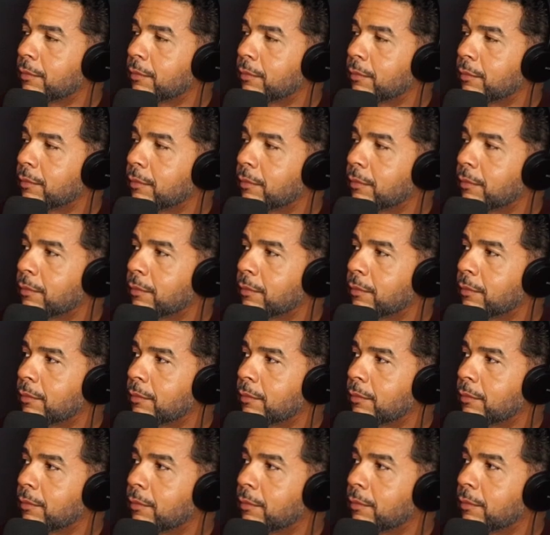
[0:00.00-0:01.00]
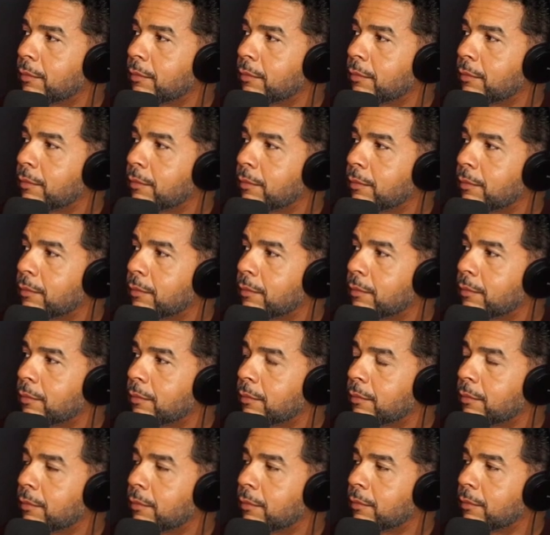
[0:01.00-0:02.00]

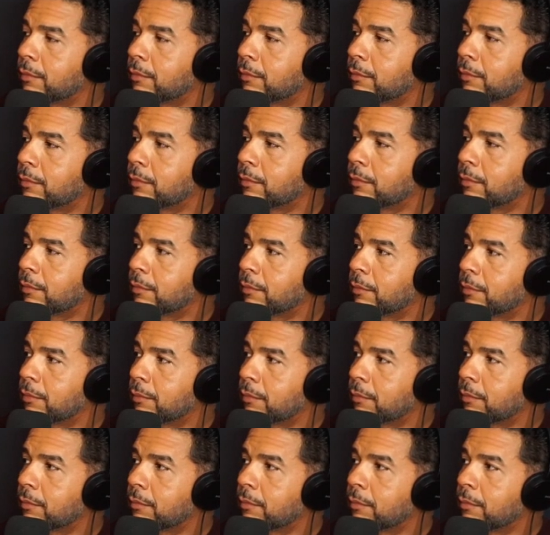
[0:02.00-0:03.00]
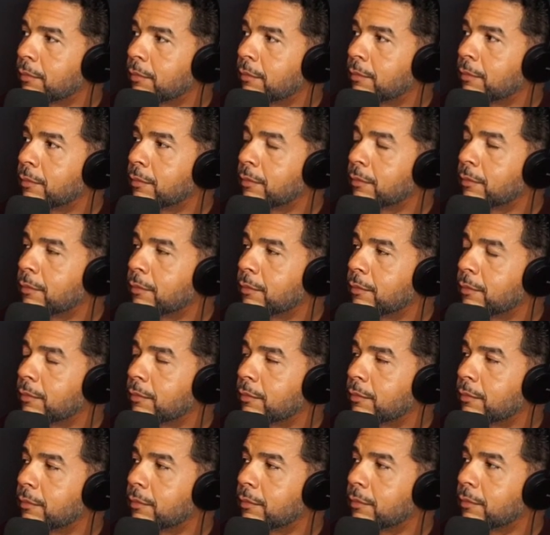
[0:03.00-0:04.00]

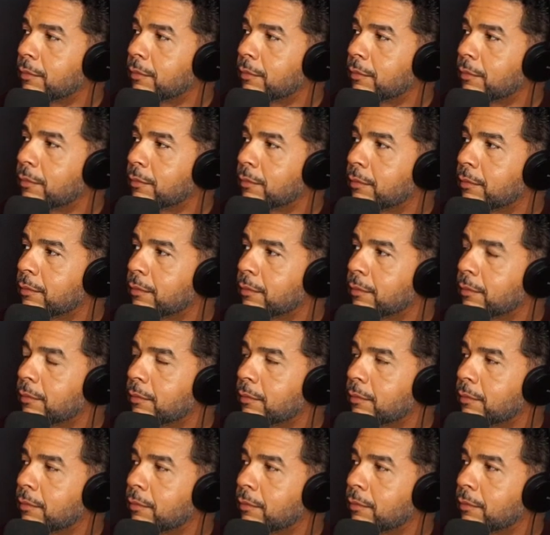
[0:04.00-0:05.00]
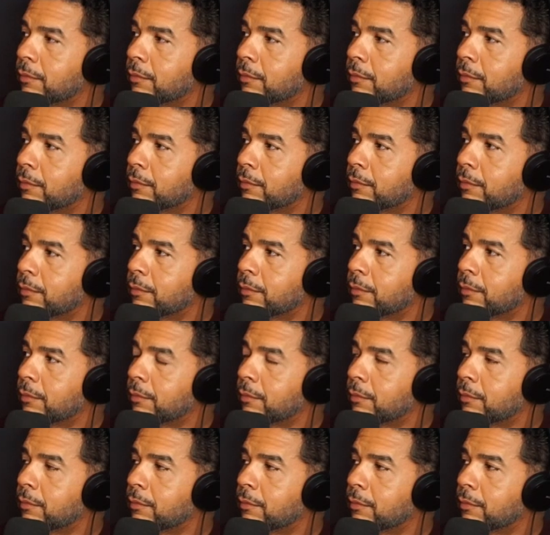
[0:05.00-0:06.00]

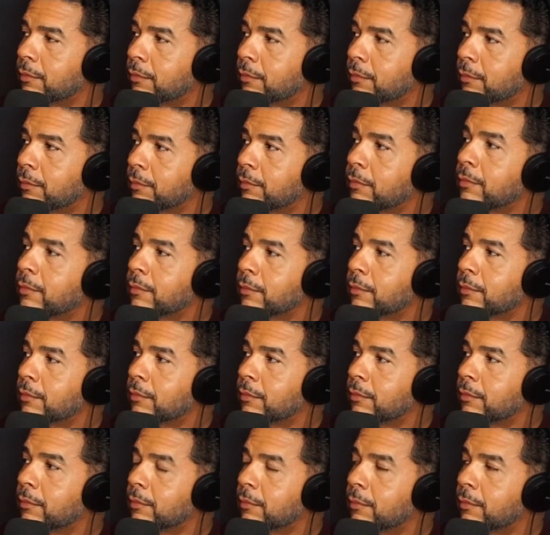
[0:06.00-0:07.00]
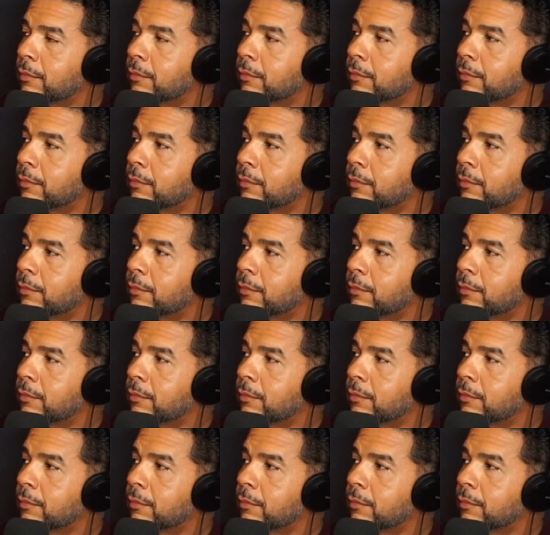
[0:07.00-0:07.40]
(silent)